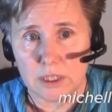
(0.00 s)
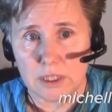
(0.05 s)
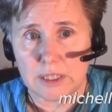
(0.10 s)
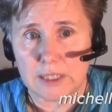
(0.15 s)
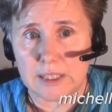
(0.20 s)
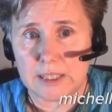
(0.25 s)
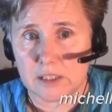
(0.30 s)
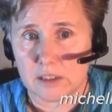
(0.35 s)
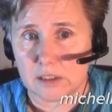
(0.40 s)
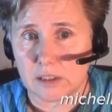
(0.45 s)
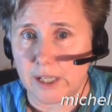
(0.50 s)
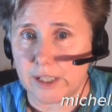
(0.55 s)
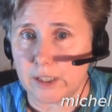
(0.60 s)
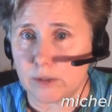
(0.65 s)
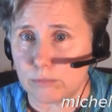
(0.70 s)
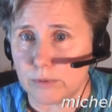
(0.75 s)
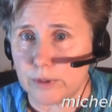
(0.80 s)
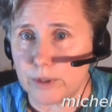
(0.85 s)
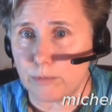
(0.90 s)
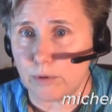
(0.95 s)
It's like
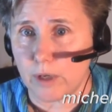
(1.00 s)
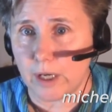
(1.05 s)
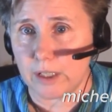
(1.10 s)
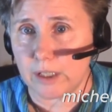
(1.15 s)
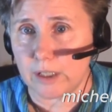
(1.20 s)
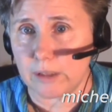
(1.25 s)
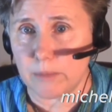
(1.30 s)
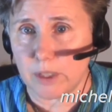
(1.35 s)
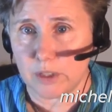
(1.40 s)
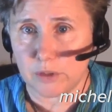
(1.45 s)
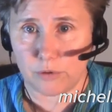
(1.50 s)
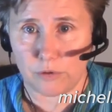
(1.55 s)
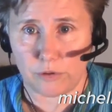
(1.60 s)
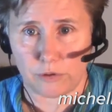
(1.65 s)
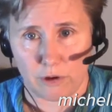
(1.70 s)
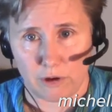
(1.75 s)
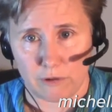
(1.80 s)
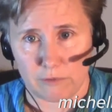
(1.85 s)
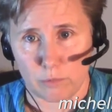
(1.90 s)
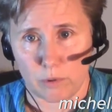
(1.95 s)
rewriting mental
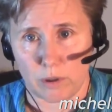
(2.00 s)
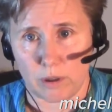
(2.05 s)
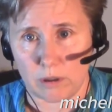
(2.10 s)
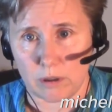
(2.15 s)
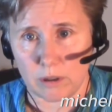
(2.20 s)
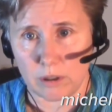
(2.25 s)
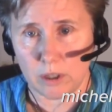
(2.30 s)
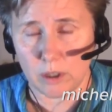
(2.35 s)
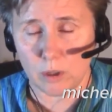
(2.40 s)
software.